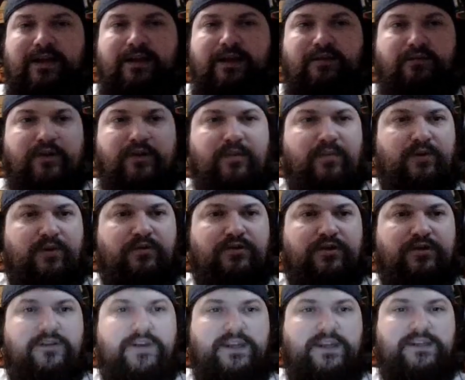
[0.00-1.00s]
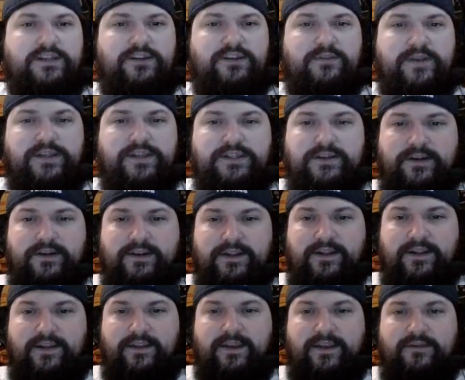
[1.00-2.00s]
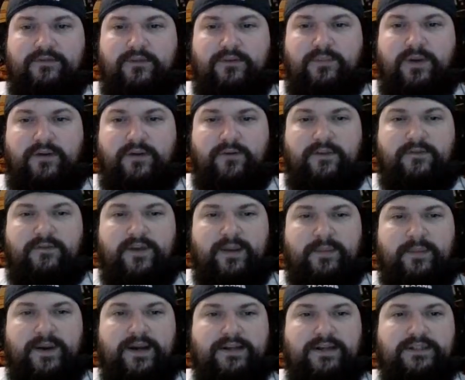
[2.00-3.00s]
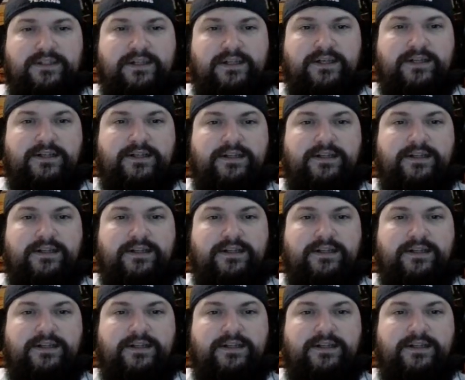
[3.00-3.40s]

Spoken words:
a reboot or a continuation or anything like that for Buffy the Vampire Slayer.